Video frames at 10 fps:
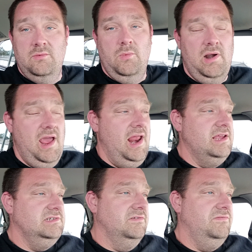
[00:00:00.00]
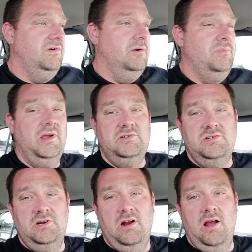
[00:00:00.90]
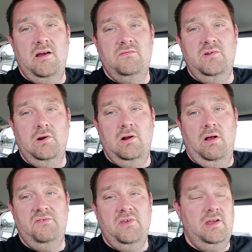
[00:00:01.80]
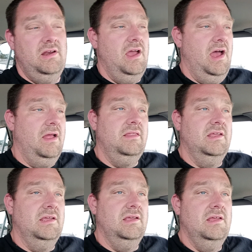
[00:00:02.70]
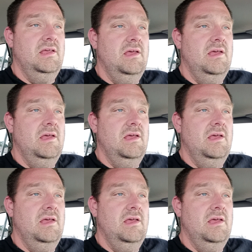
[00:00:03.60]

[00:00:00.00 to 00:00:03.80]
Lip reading: We're not asking for a picture of your call sign on the